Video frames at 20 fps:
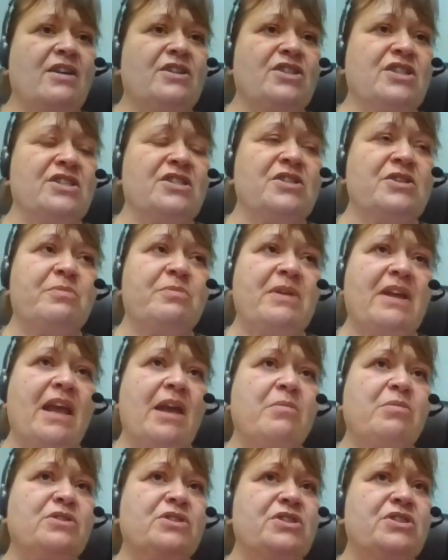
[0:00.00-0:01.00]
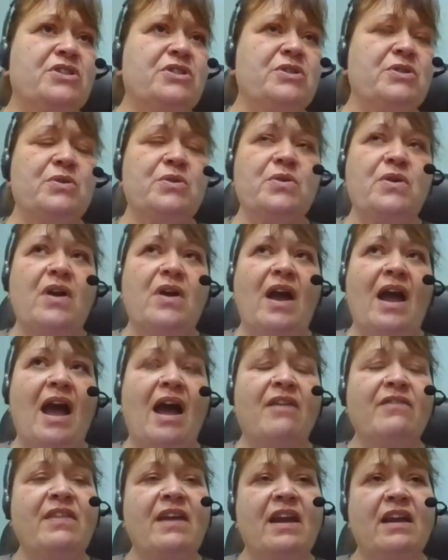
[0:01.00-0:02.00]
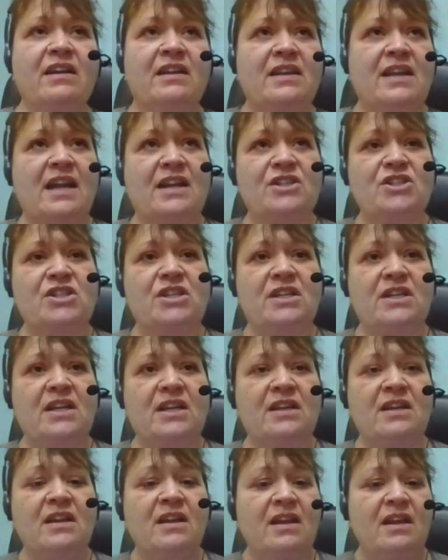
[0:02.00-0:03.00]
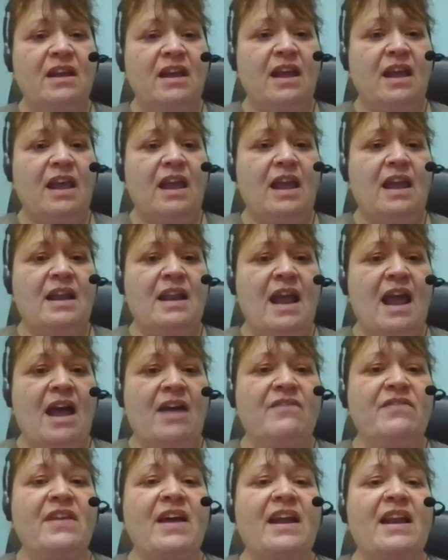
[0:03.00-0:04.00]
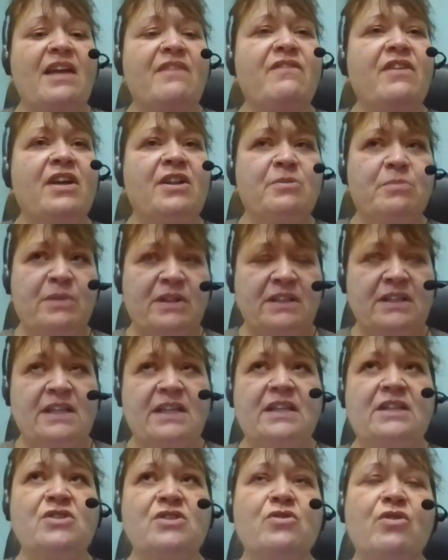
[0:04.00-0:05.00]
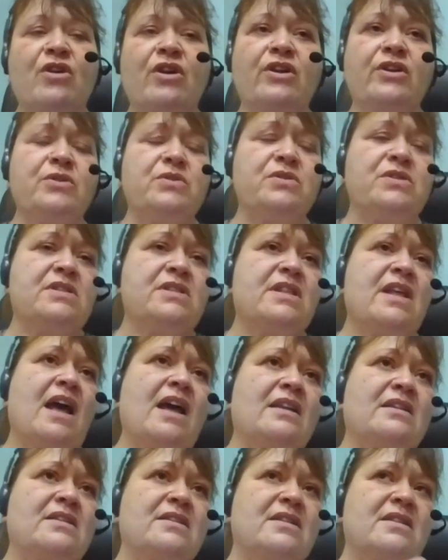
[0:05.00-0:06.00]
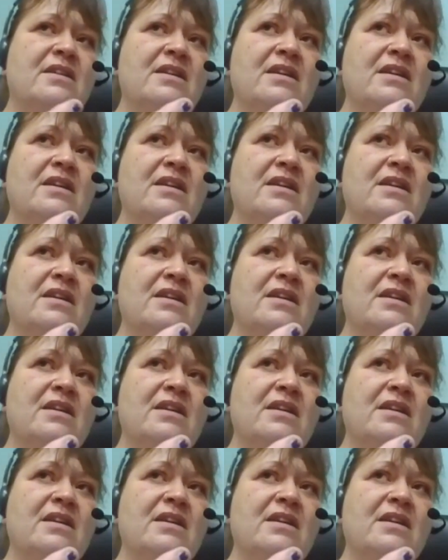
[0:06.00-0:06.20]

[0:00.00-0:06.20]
just to be able to have that connection and have that availability to our youths that